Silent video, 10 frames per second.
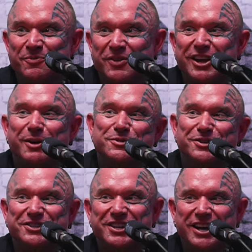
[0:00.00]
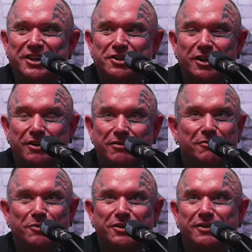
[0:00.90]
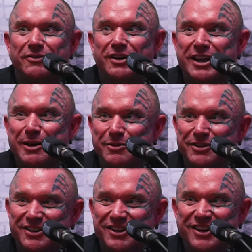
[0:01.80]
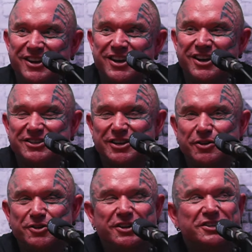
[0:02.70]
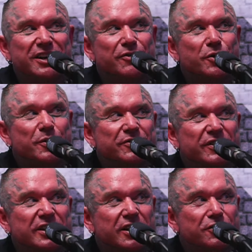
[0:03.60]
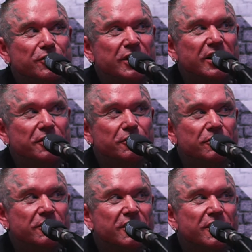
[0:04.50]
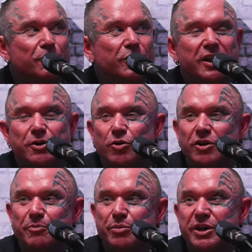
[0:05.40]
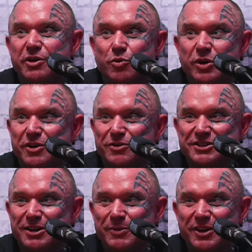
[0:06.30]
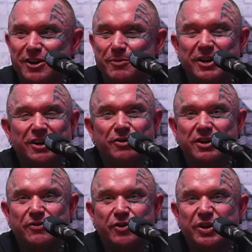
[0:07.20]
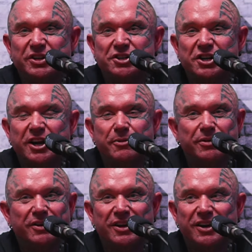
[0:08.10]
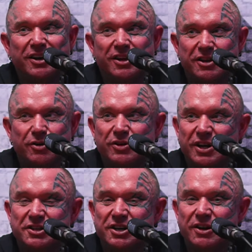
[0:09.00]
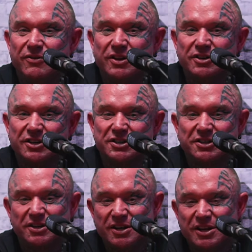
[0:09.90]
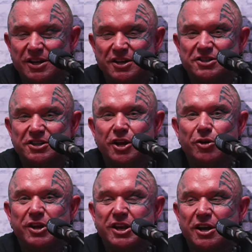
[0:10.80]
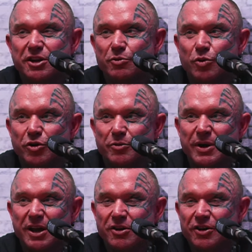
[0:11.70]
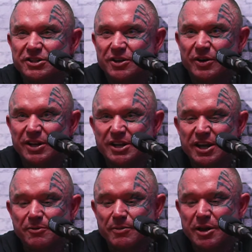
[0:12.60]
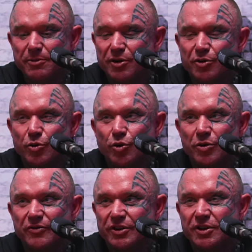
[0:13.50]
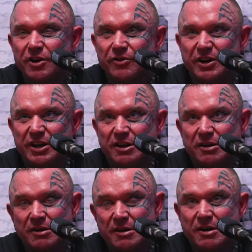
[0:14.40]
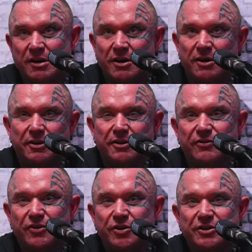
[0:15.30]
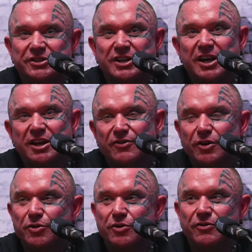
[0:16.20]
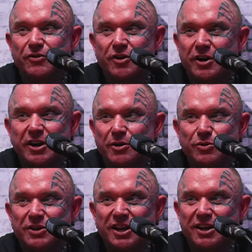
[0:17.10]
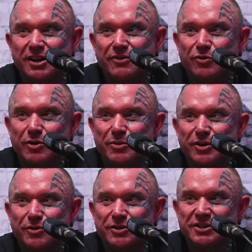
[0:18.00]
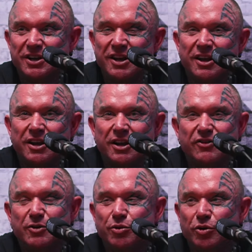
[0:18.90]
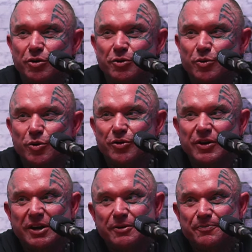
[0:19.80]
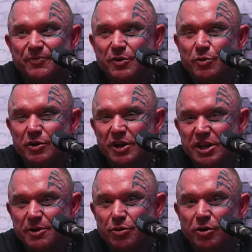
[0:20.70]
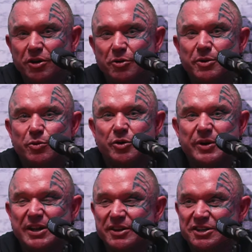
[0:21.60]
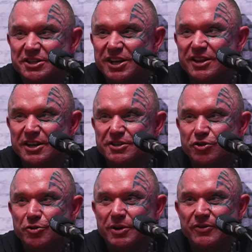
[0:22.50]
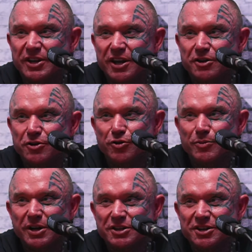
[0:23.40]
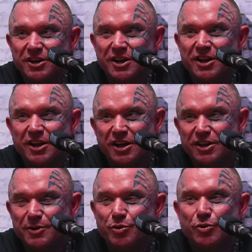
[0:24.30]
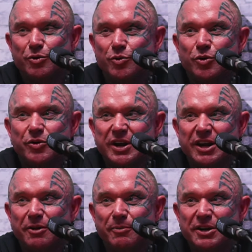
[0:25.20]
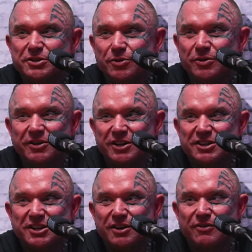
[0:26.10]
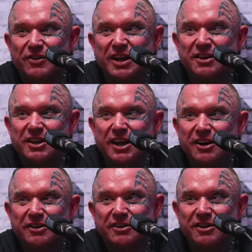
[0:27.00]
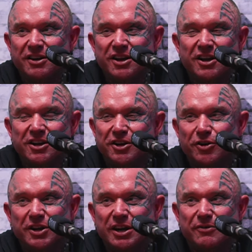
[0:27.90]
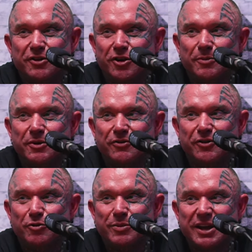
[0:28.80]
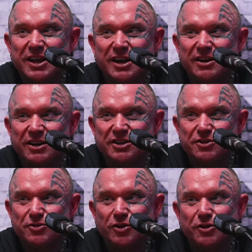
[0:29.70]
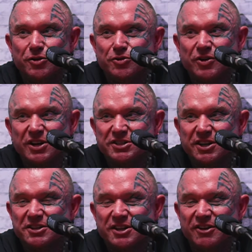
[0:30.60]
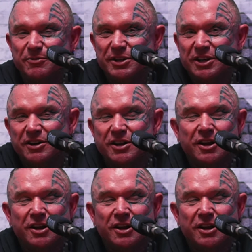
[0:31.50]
Comes on stage, you're like, what the fuck happened? So, because like I said, everyone always thinks they can do that little, what they call it, peak week or something. I'm like, look, if you're in shape, don't touch anything. Just slowly cut your water back. I used to only take maybe a quarter of a diuretic on the Thursday. If I look good Friday, I wouldn't take another one because if you pull all the water out, you pull a little bit of water out under the skin, that's good. But if you take too much and you pull the water out of the muscle, you're just going to flatten out and you're not going to have time to fill back out unless you try to do drastic stuff. But then